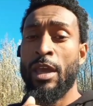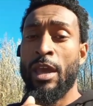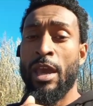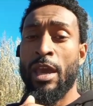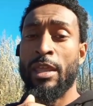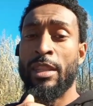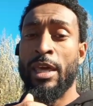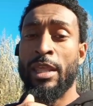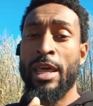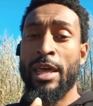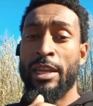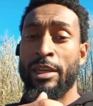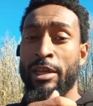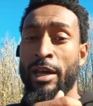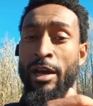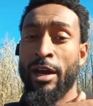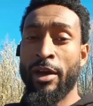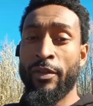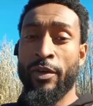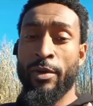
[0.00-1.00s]
that
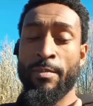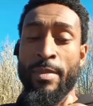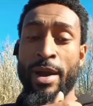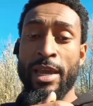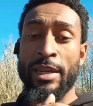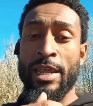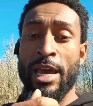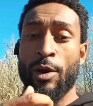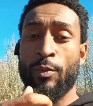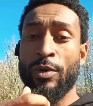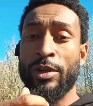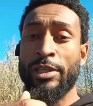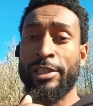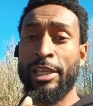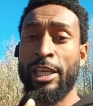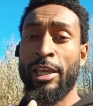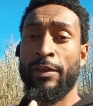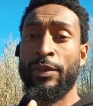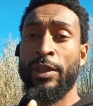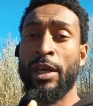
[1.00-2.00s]
the other might not
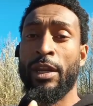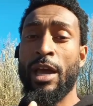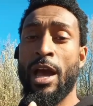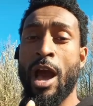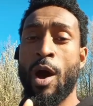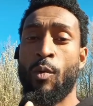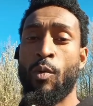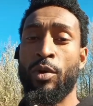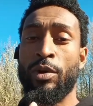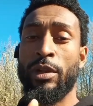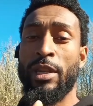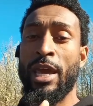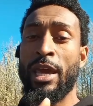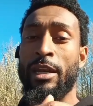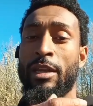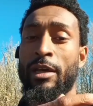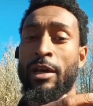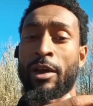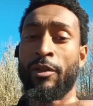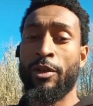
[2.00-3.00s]
receive yet, I want
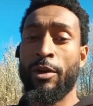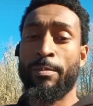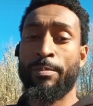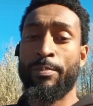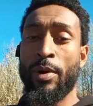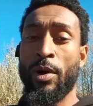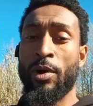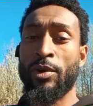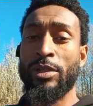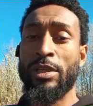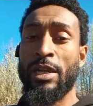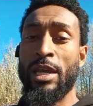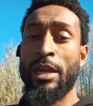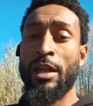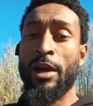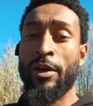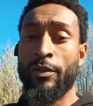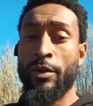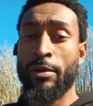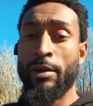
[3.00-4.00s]
that other person, that
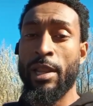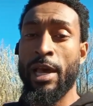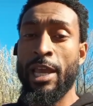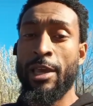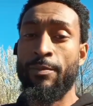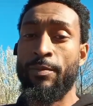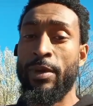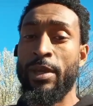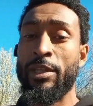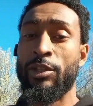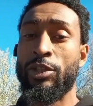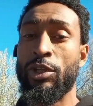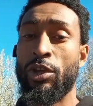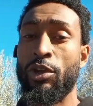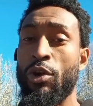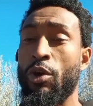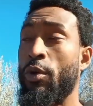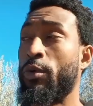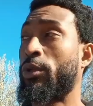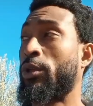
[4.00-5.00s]
other light being, to
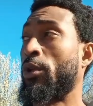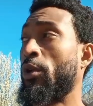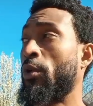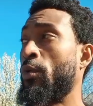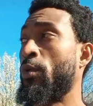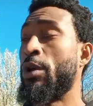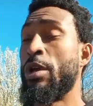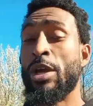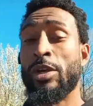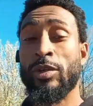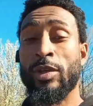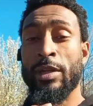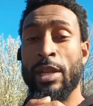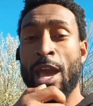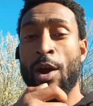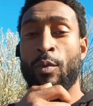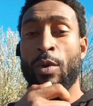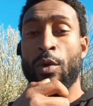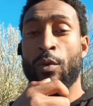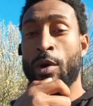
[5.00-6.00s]
know too. So
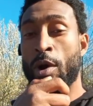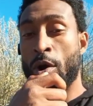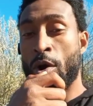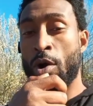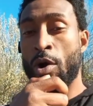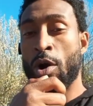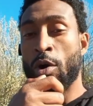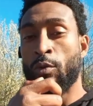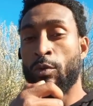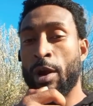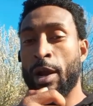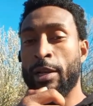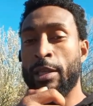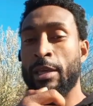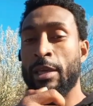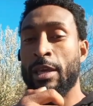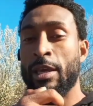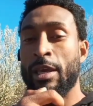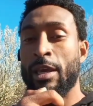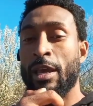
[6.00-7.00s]
that way we're all ready,
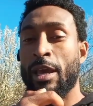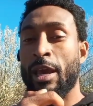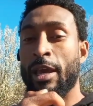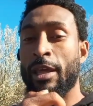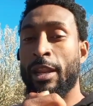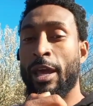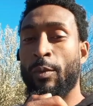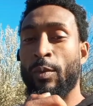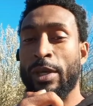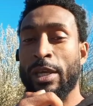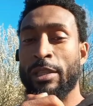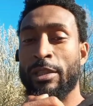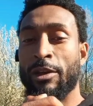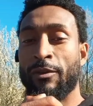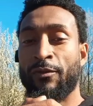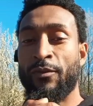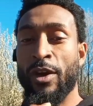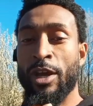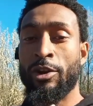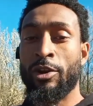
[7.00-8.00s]
and that we can
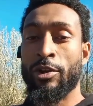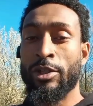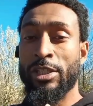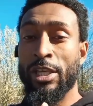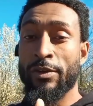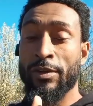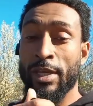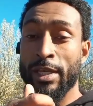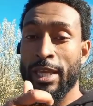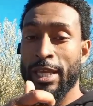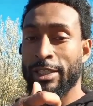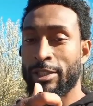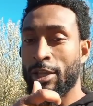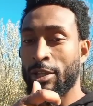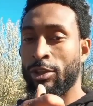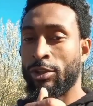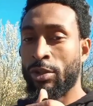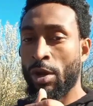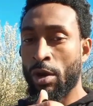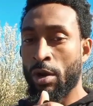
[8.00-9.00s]
defend ourselves against the
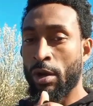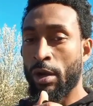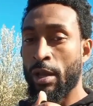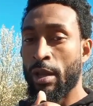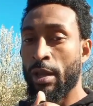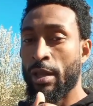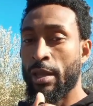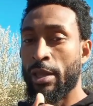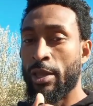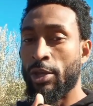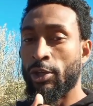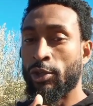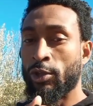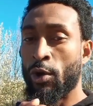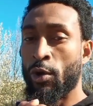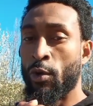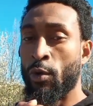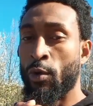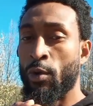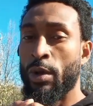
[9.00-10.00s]
dark.
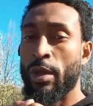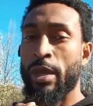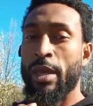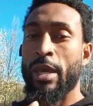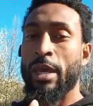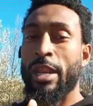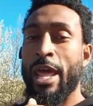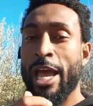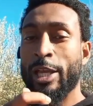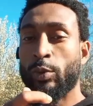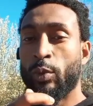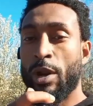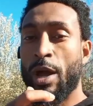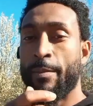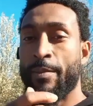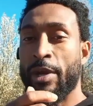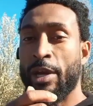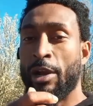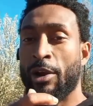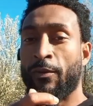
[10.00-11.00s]
So that's what
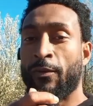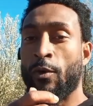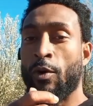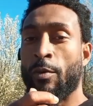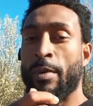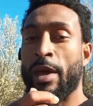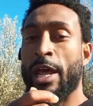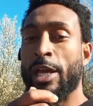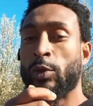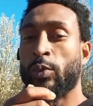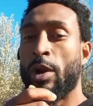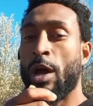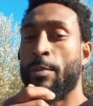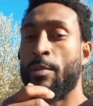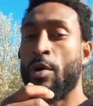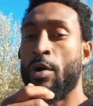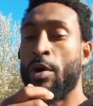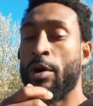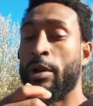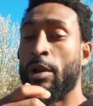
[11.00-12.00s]
I'm here for, man. That's what
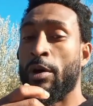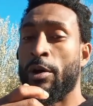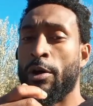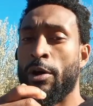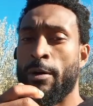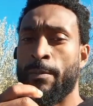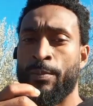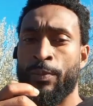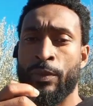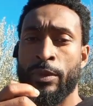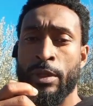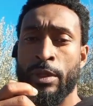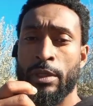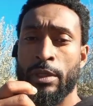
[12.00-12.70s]
I'm on